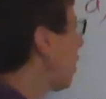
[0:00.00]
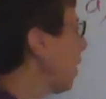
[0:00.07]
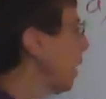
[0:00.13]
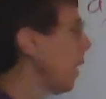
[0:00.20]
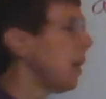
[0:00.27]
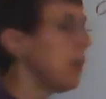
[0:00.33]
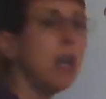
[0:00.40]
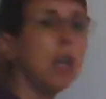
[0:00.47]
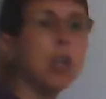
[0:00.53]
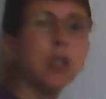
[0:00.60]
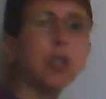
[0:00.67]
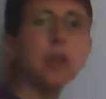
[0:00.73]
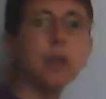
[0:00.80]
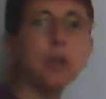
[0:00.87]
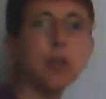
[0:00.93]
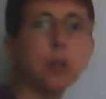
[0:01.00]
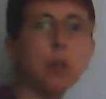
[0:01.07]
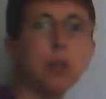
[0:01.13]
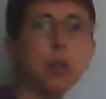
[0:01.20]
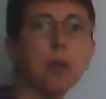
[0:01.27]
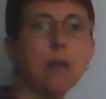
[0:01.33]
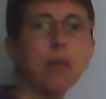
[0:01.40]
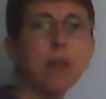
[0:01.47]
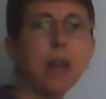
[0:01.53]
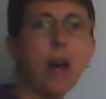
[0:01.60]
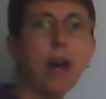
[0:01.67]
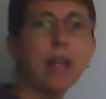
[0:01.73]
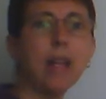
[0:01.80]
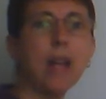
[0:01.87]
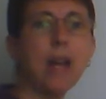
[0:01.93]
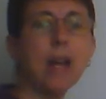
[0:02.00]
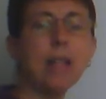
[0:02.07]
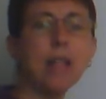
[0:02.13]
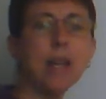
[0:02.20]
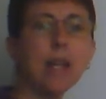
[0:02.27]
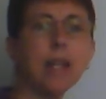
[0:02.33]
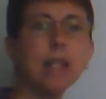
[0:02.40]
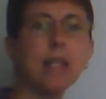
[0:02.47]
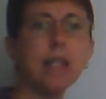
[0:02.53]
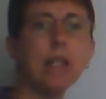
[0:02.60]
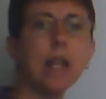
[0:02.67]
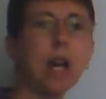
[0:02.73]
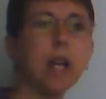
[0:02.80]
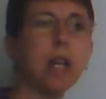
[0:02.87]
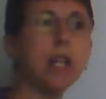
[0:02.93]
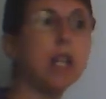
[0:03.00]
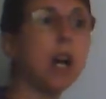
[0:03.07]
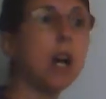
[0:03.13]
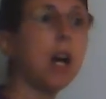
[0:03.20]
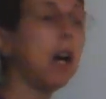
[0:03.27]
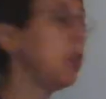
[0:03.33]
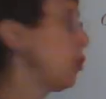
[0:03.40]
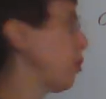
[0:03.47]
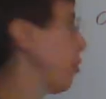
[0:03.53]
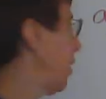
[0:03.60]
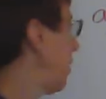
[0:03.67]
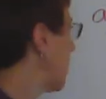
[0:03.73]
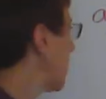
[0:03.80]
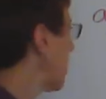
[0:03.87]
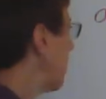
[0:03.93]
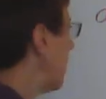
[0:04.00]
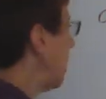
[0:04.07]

Okay, so the first one, you have 9 and 99 hundredths.